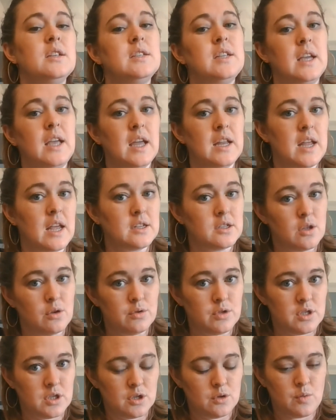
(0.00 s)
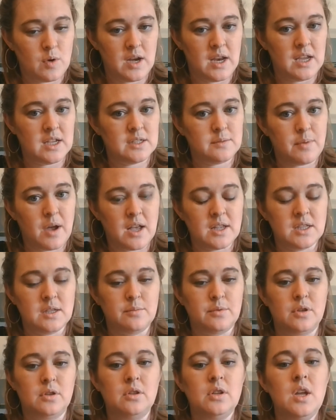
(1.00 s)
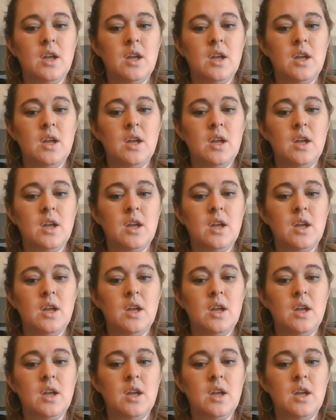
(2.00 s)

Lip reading: to get as close to 20 as possible.